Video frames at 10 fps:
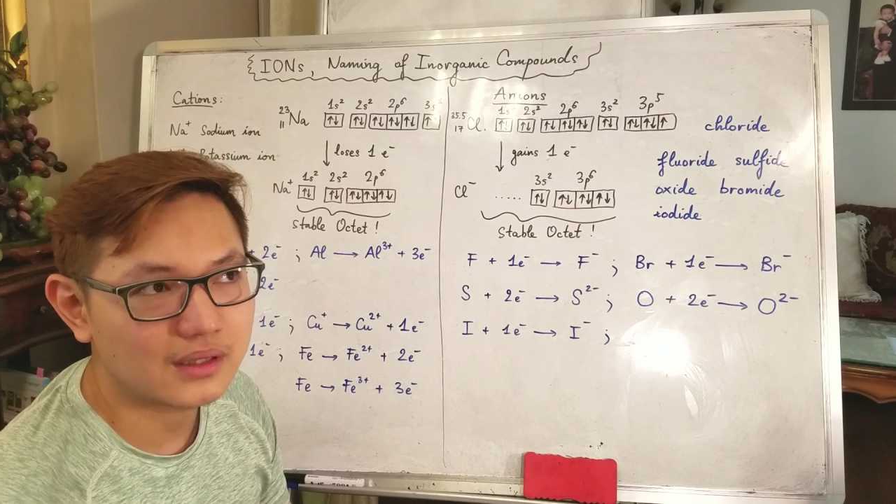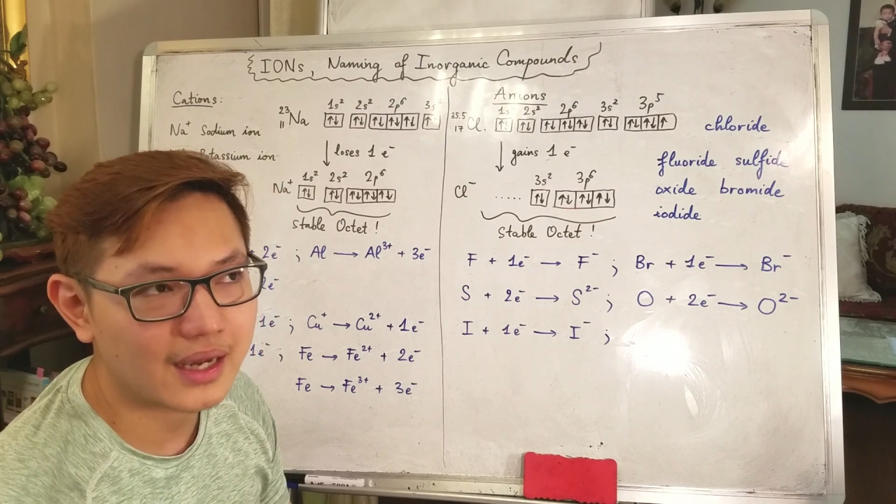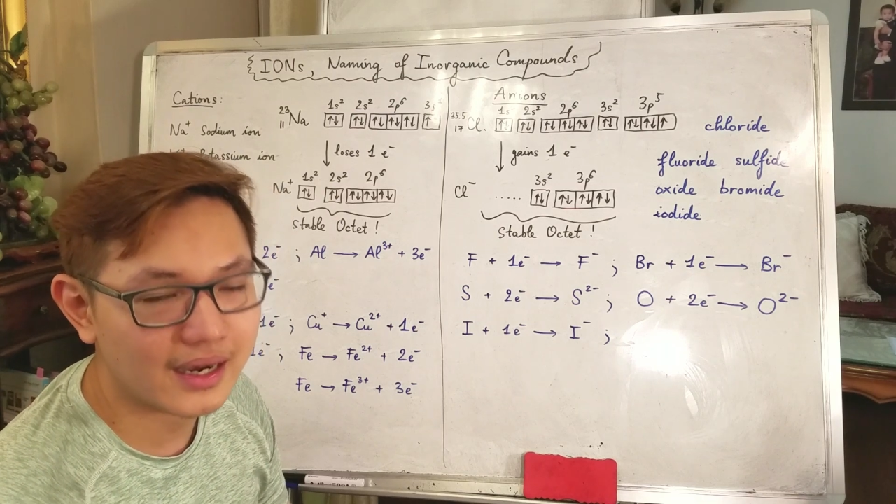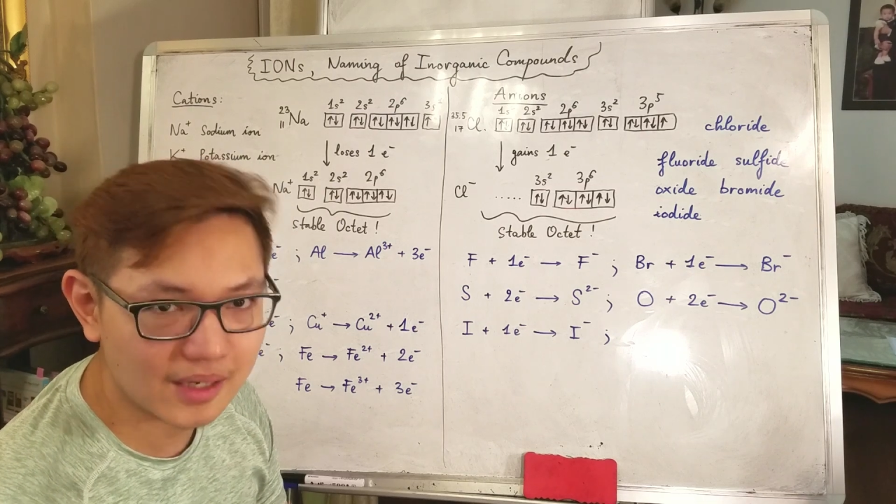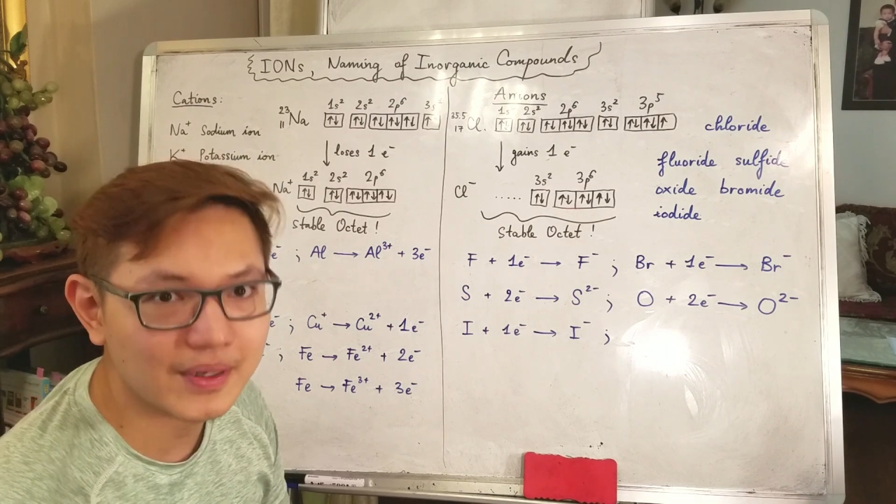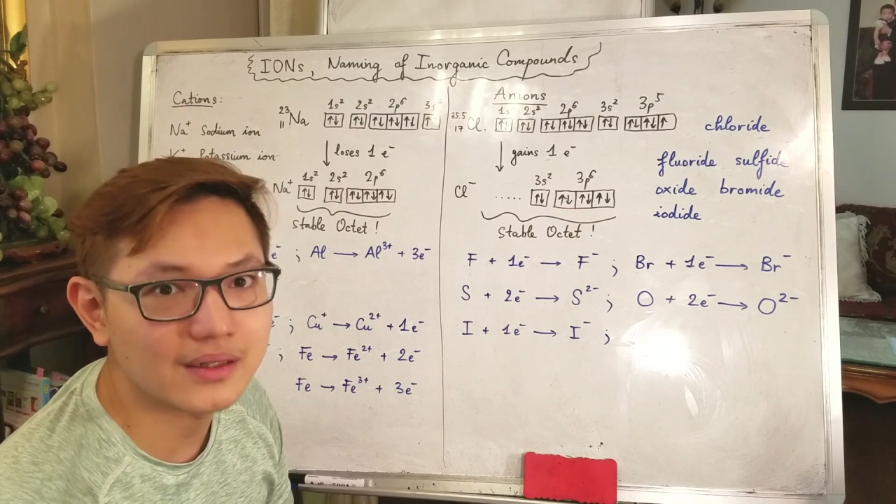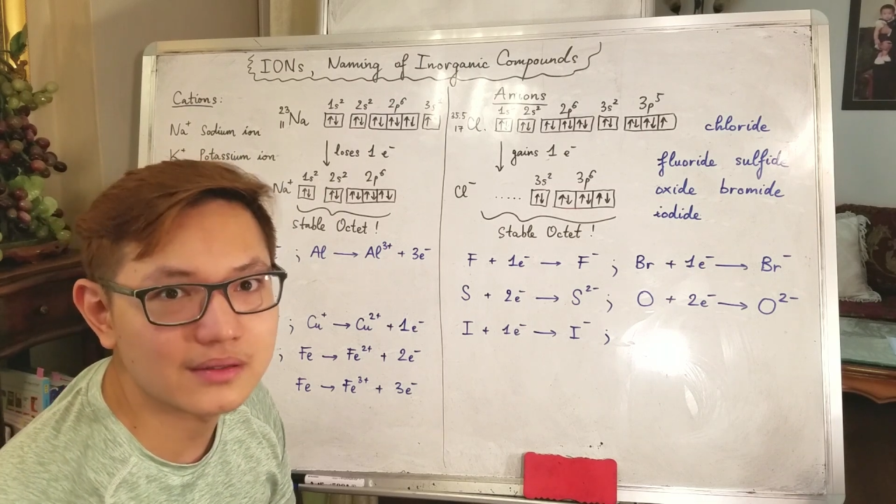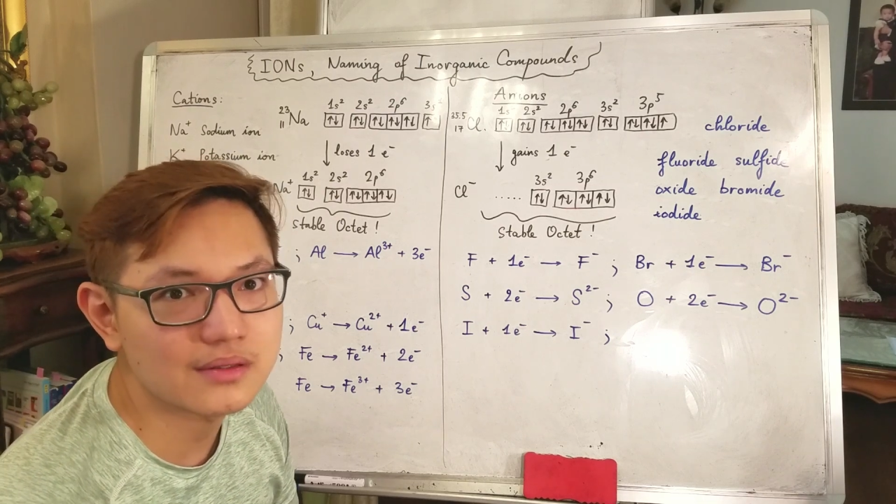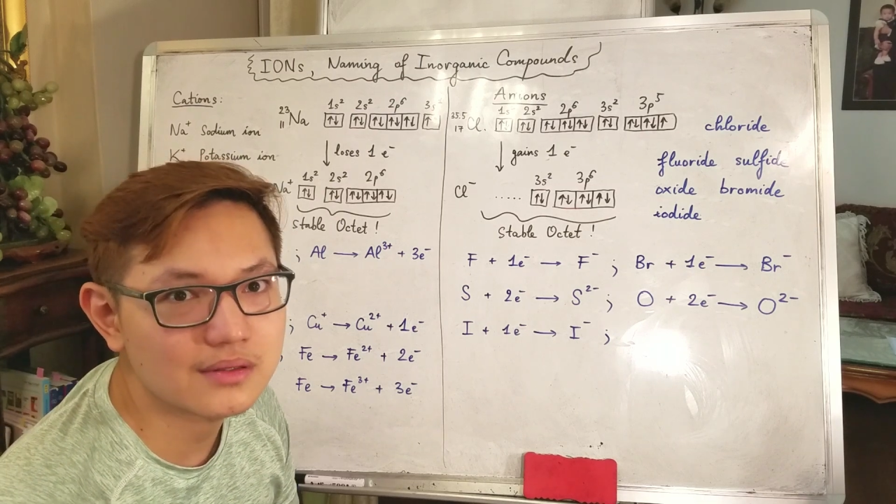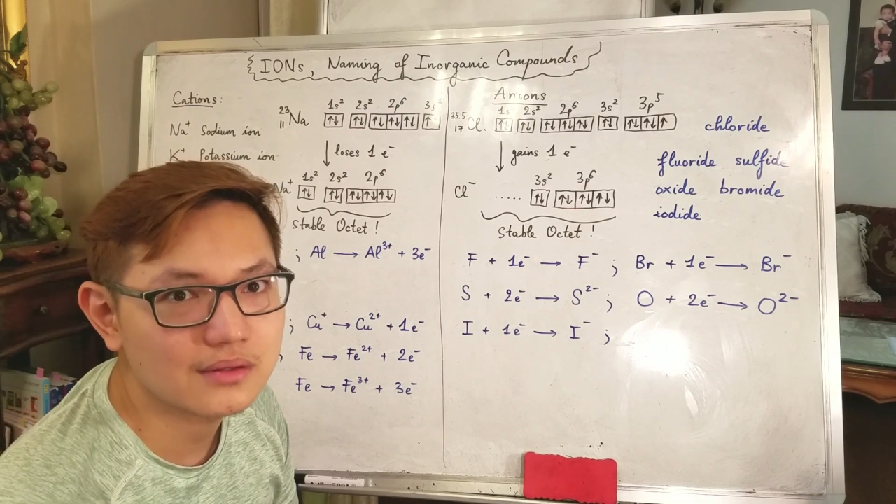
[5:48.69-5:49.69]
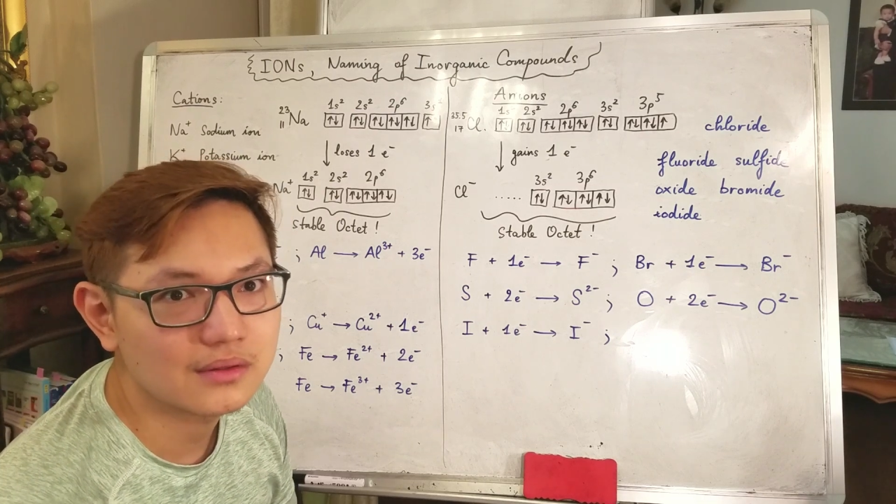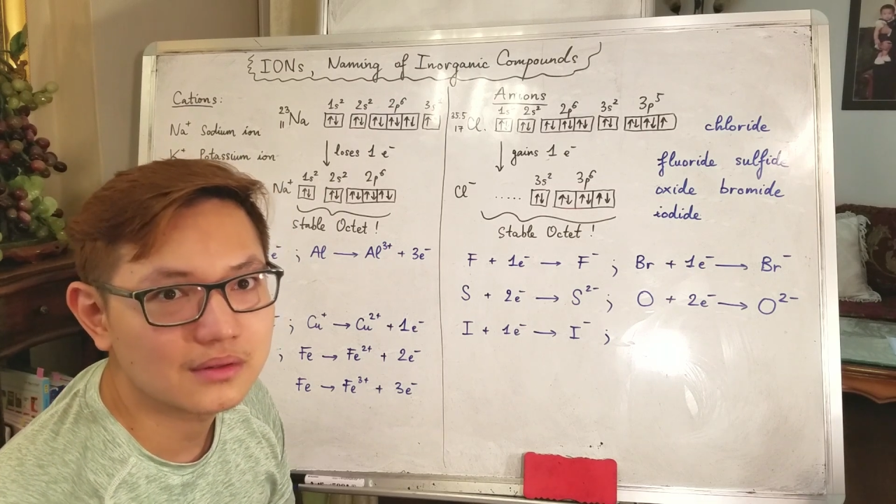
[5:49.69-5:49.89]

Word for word: kind of ions.